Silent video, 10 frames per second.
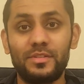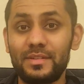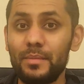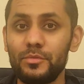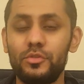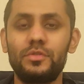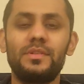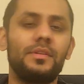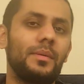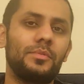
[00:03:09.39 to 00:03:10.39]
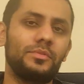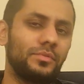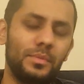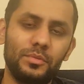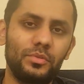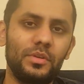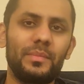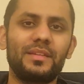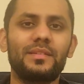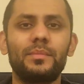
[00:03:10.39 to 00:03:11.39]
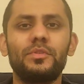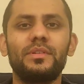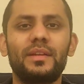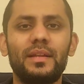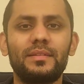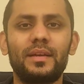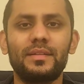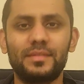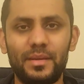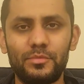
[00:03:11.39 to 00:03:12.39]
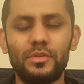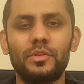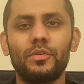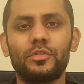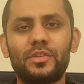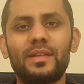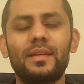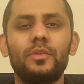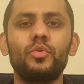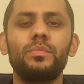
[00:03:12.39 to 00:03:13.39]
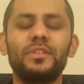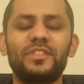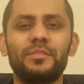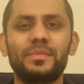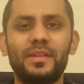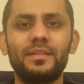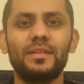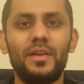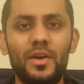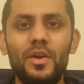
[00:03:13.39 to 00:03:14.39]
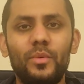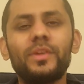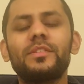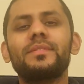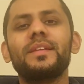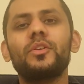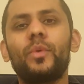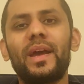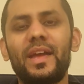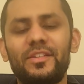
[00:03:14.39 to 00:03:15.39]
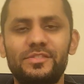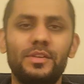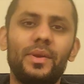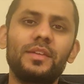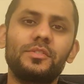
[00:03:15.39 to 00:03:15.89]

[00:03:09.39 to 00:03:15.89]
Stamp duty, and I'm not talking about stamp duty land tax, stamp duty on shares at 0.5%, which is still quite hefty, right?